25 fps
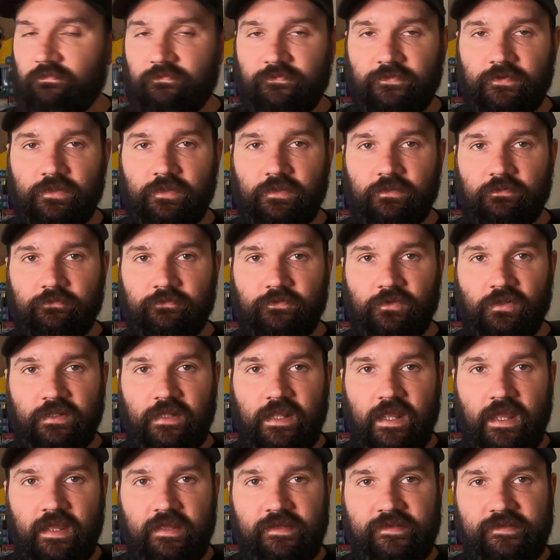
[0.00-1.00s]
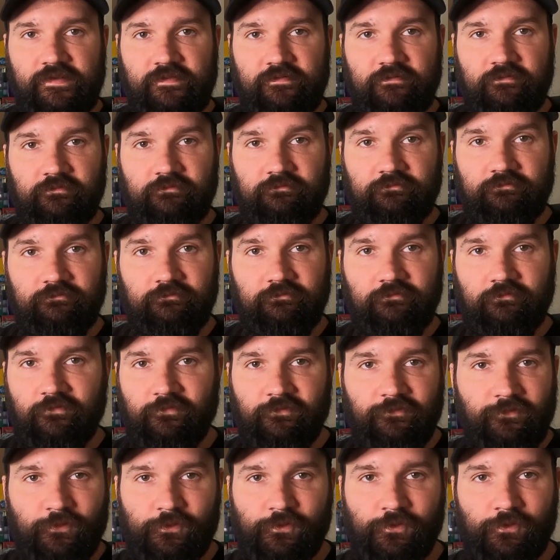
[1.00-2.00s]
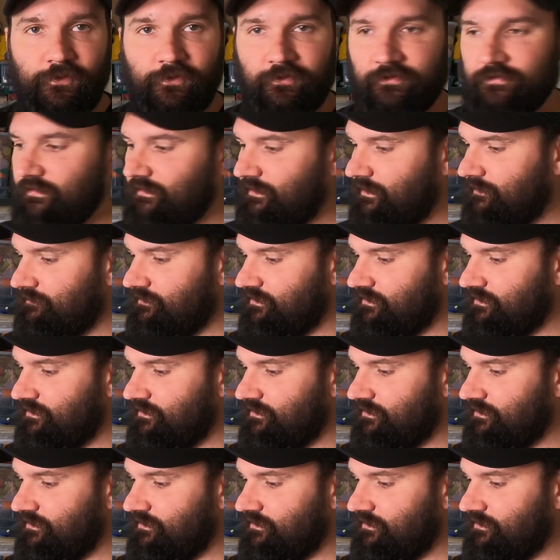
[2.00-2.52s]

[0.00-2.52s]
for a guess, for